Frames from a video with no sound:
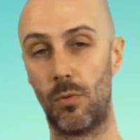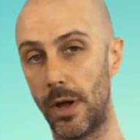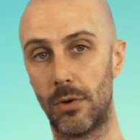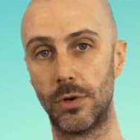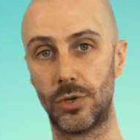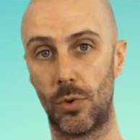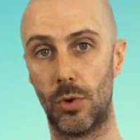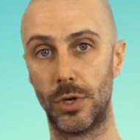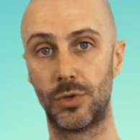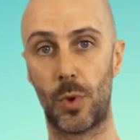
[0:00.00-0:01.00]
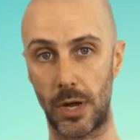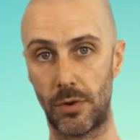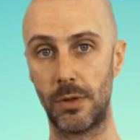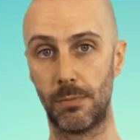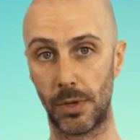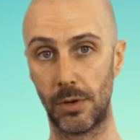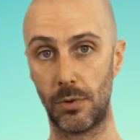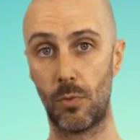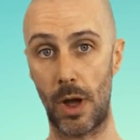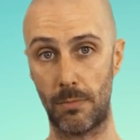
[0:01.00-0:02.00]
White, orange, orange, white, green, blue,
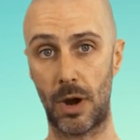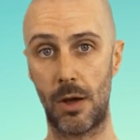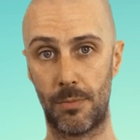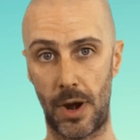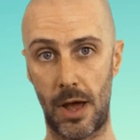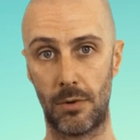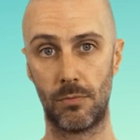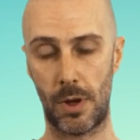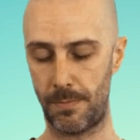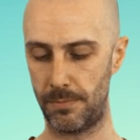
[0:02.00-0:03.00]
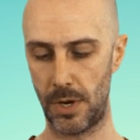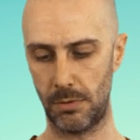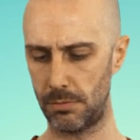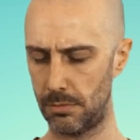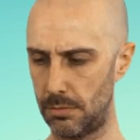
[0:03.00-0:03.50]
white, brown, brown, white, no.